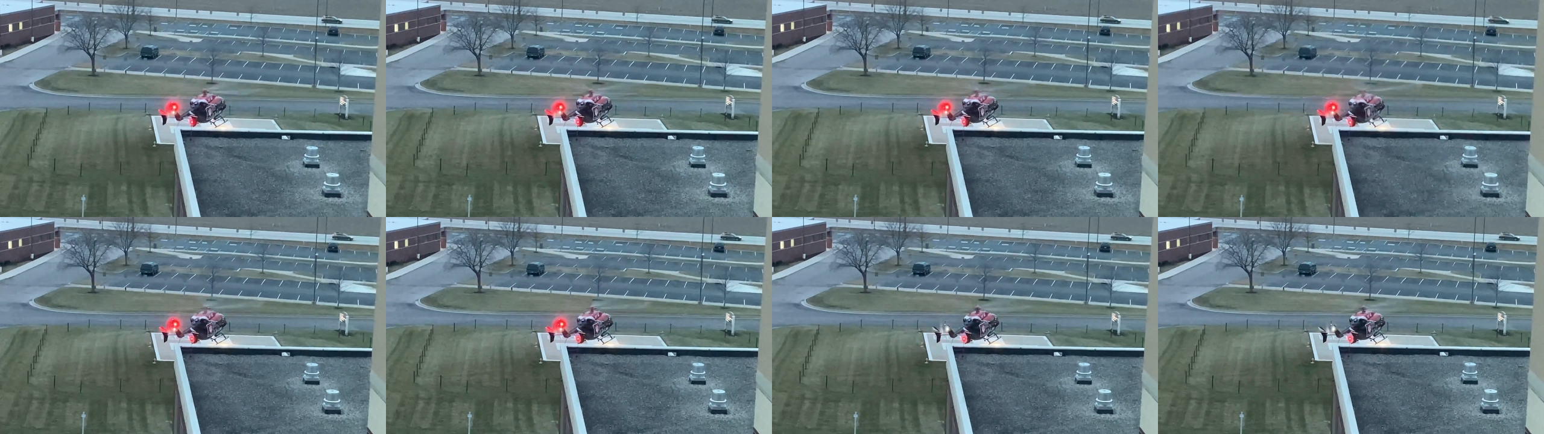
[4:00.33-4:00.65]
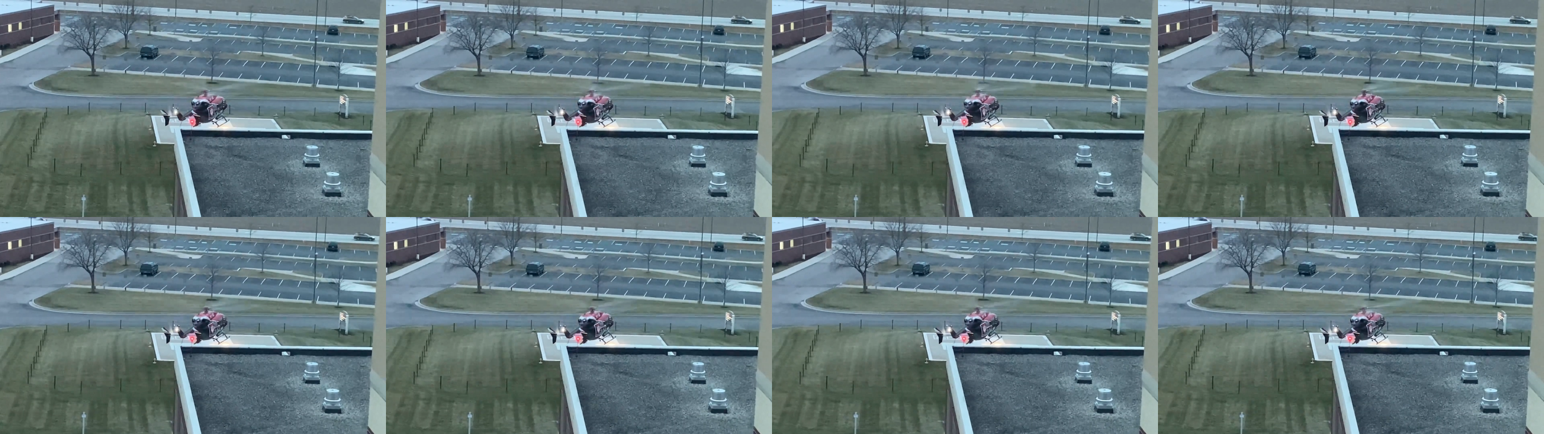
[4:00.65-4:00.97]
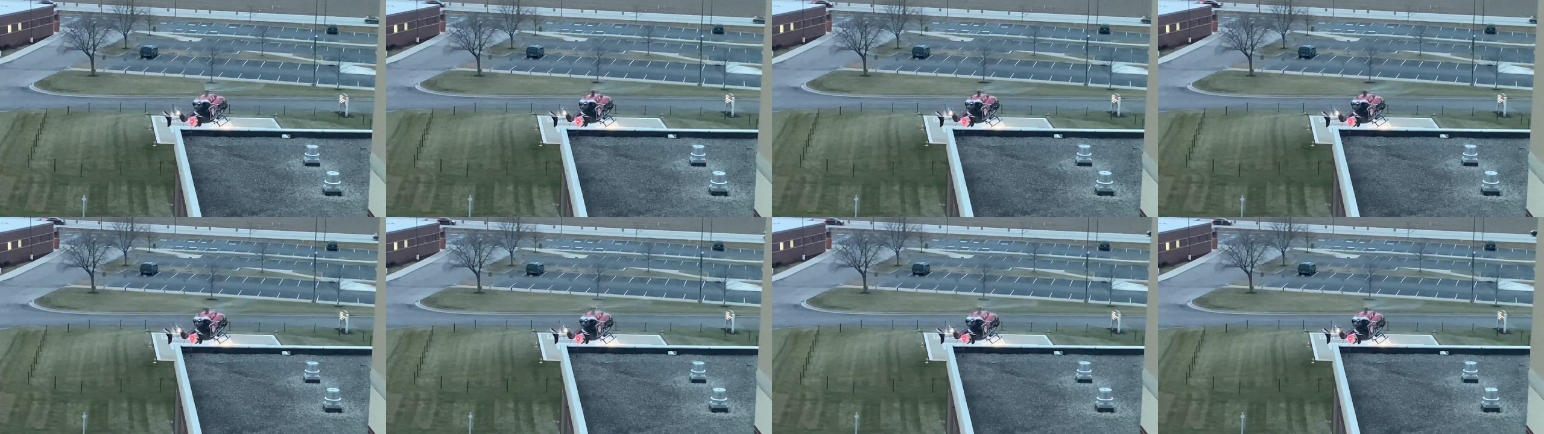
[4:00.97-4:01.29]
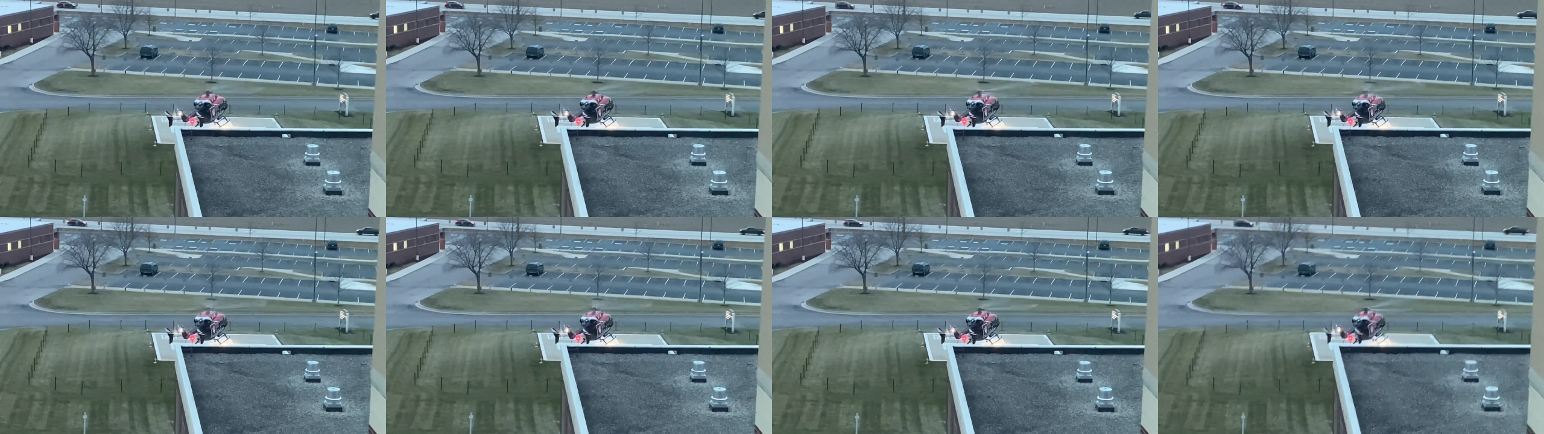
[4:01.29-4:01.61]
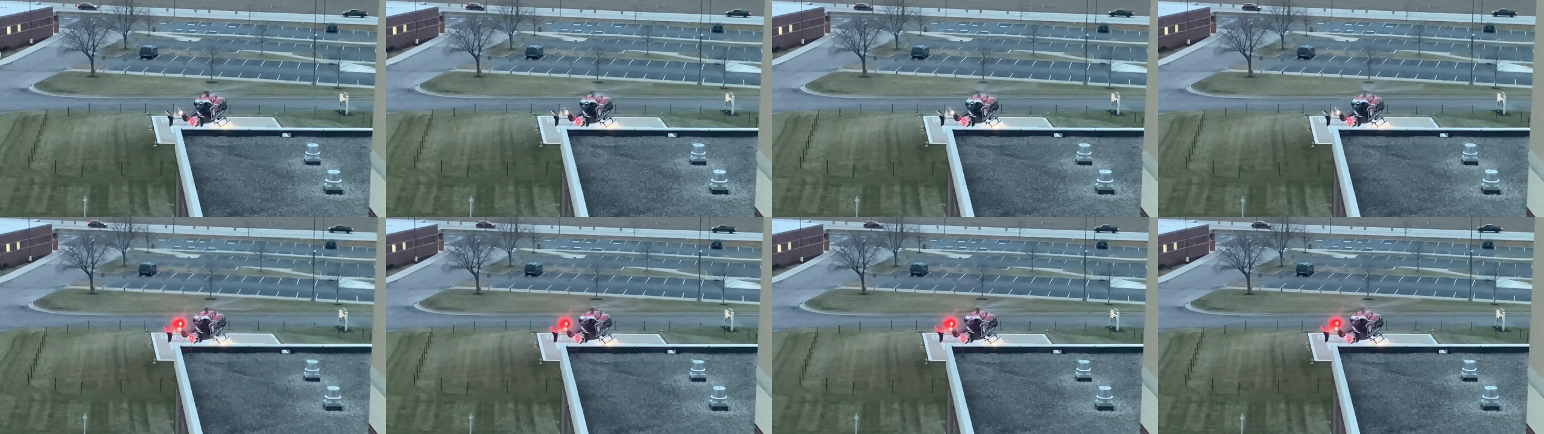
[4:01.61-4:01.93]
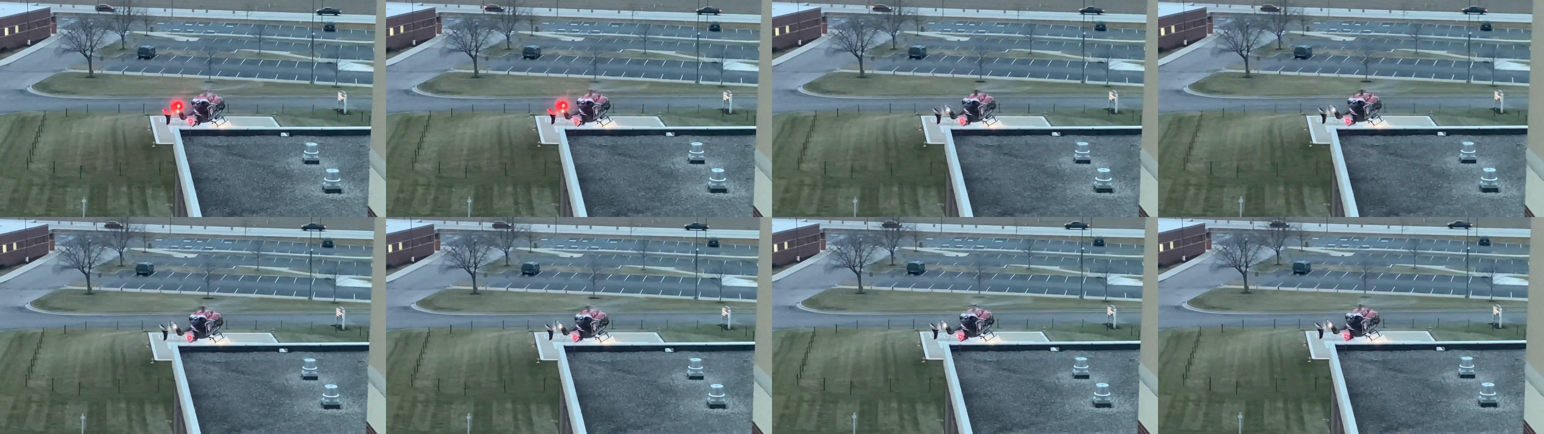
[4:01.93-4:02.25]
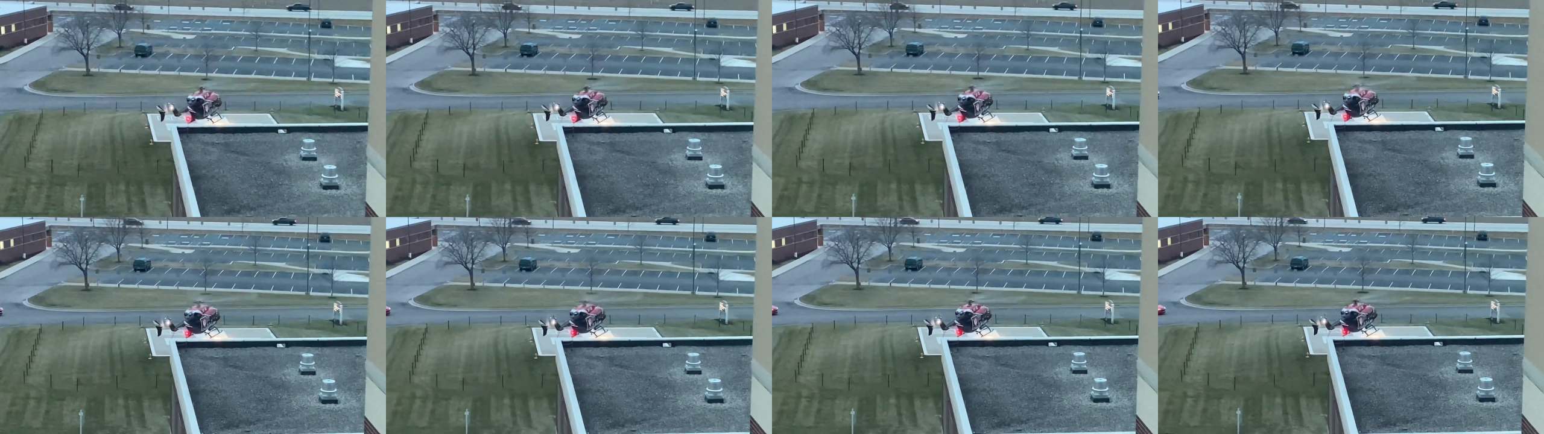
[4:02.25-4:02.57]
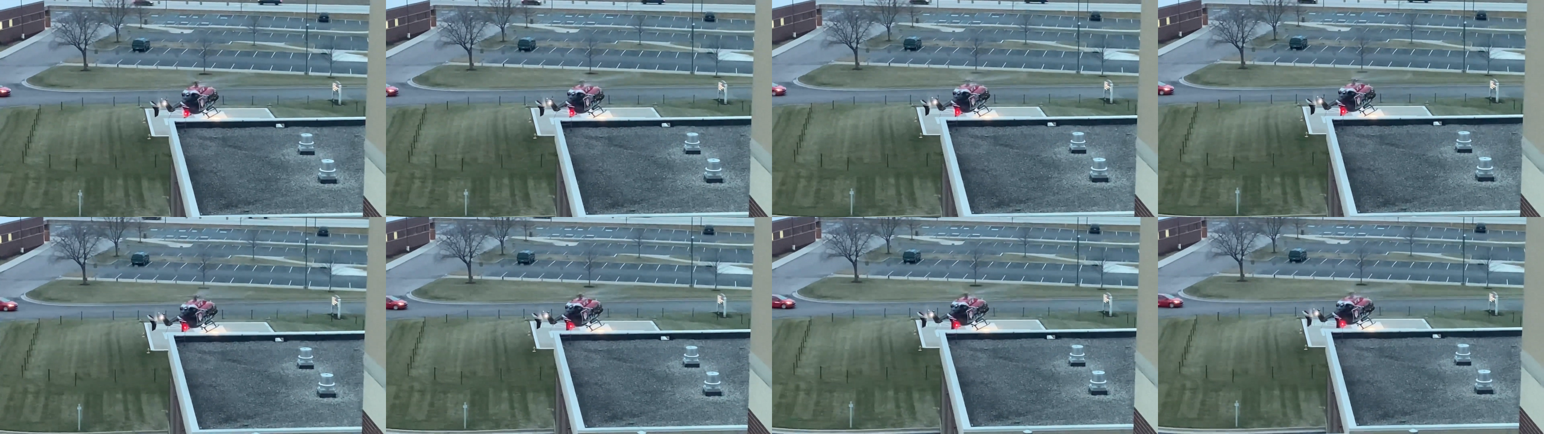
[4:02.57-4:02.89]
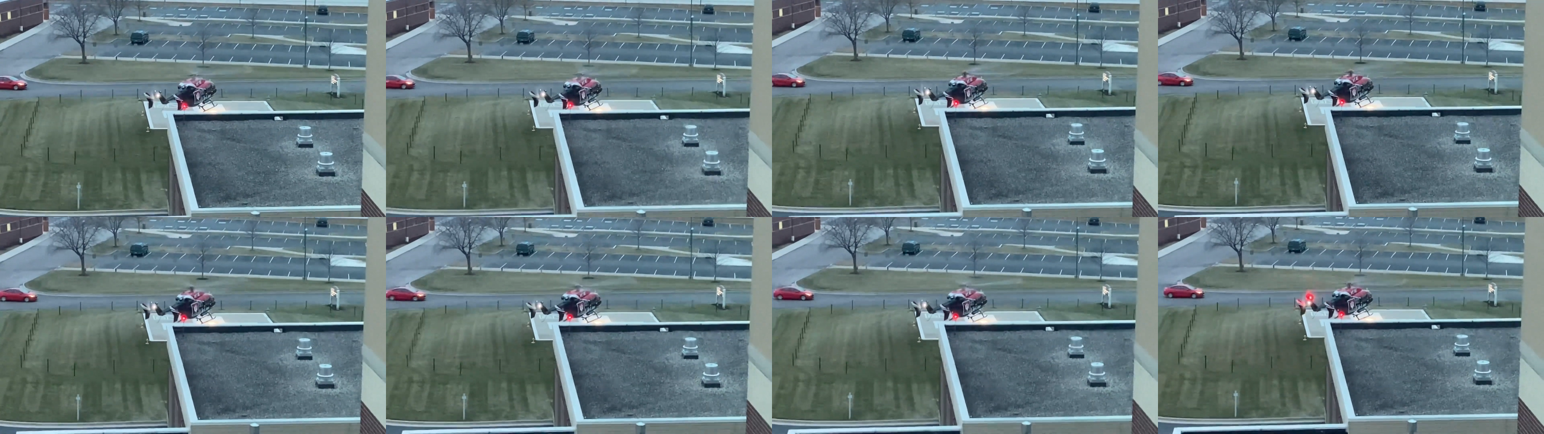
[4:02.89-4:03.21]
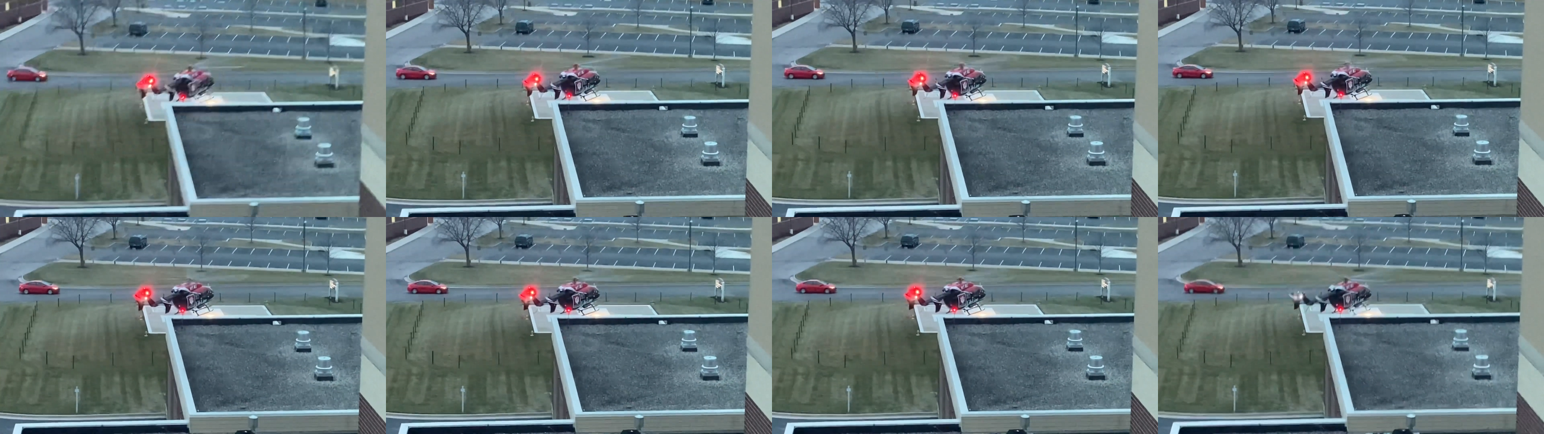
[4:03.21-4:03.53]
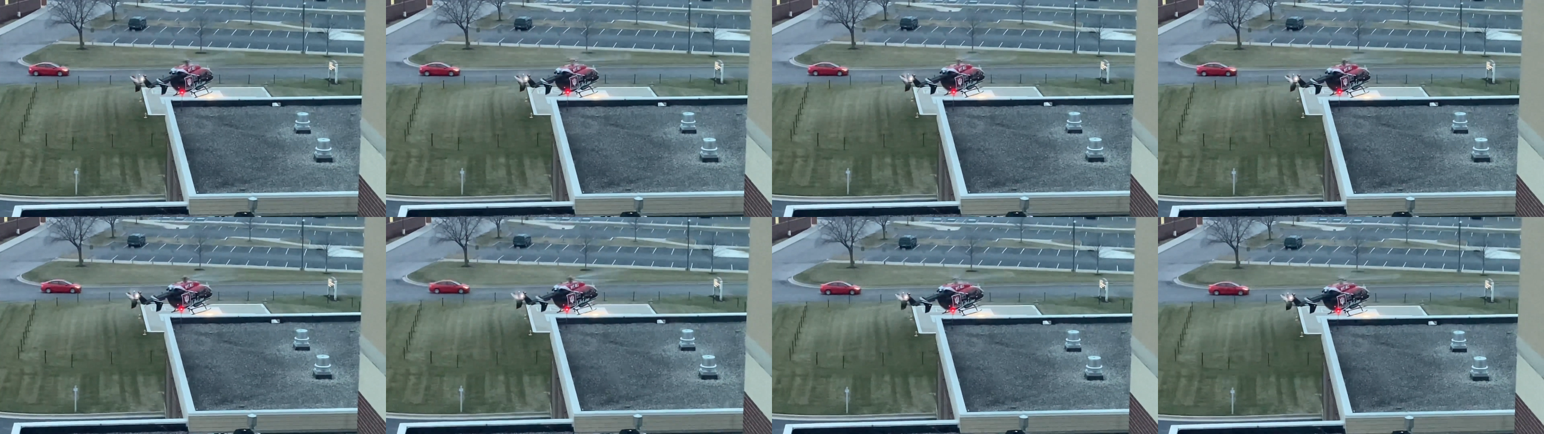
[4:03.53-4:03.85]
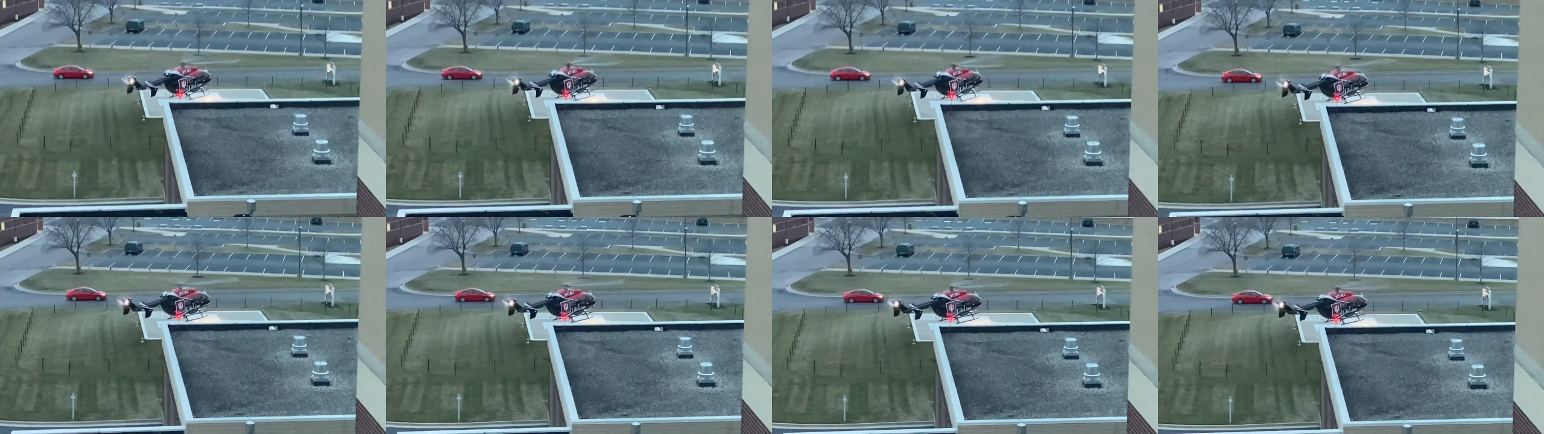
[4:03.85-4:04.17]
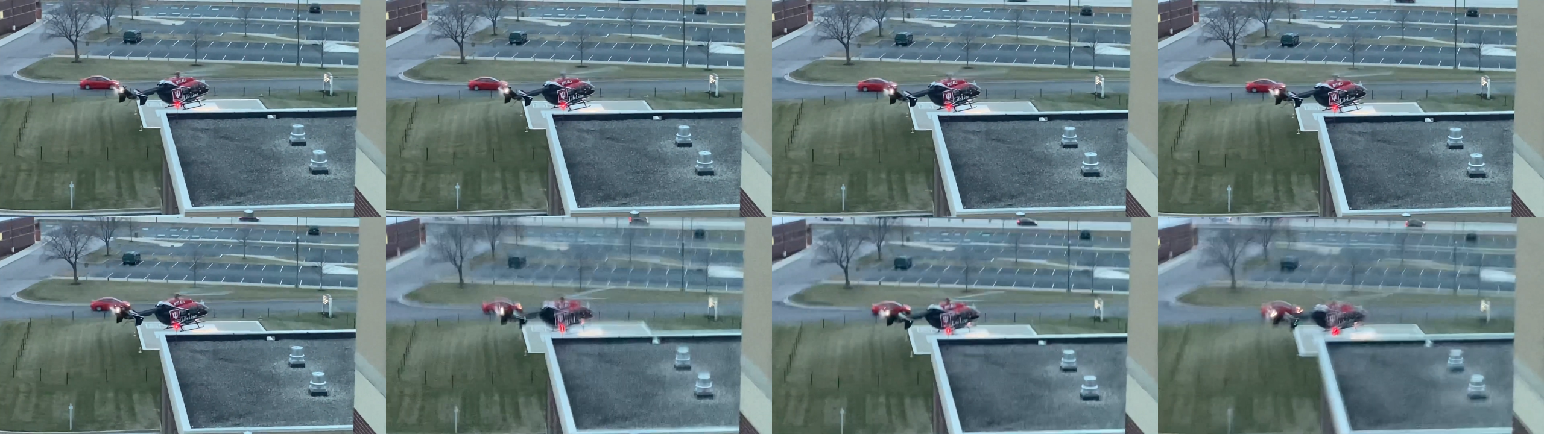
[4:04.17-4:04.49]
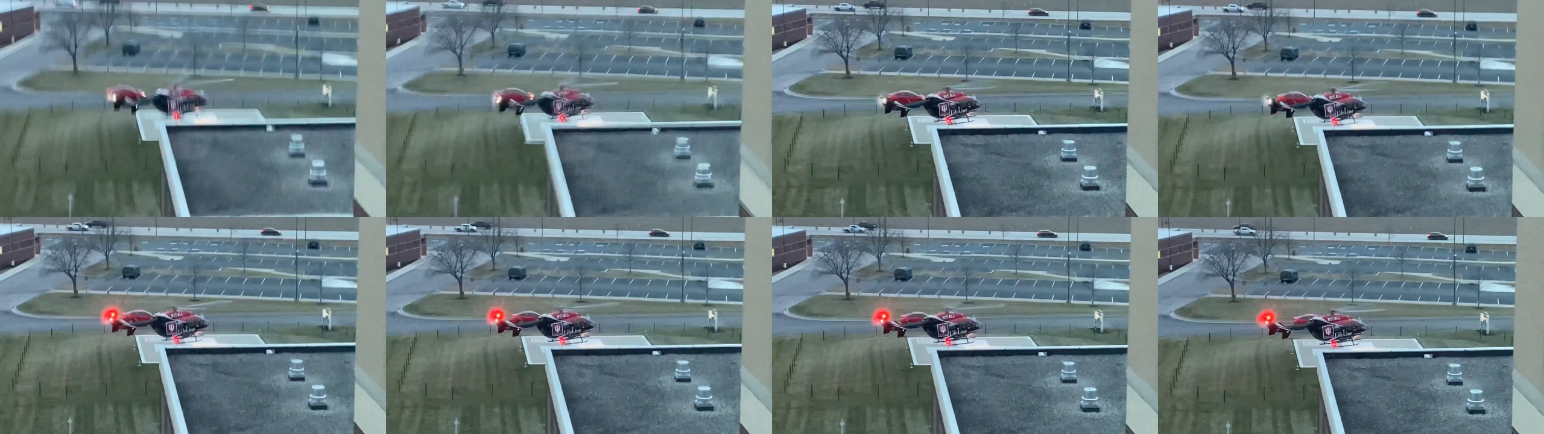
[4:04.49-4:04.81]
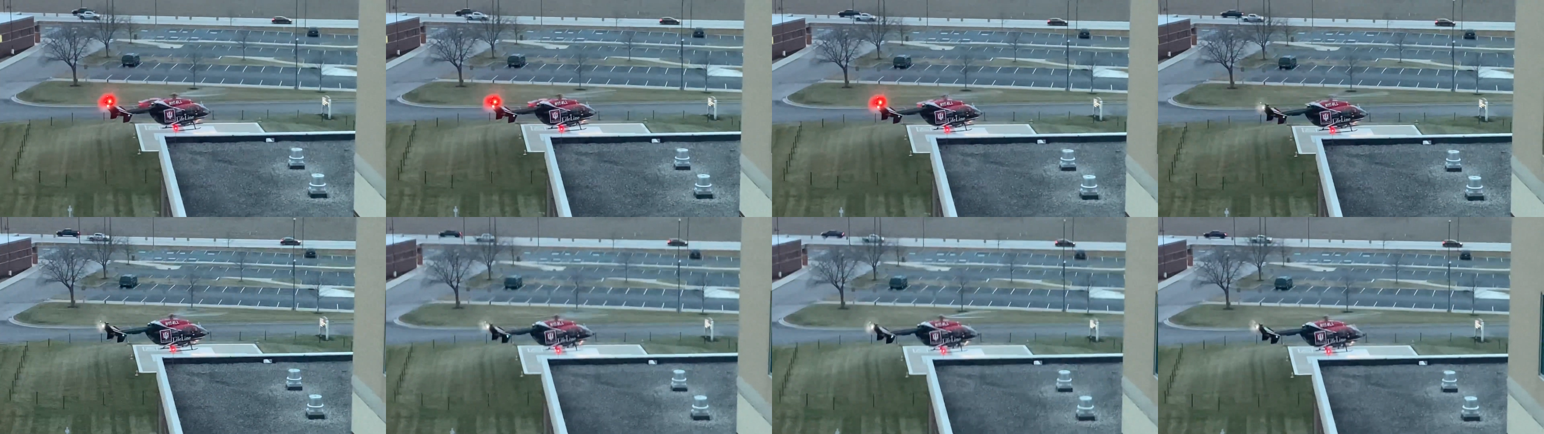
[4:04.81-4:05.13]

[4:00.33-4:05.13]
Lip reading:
Nobody's mouth can be seen.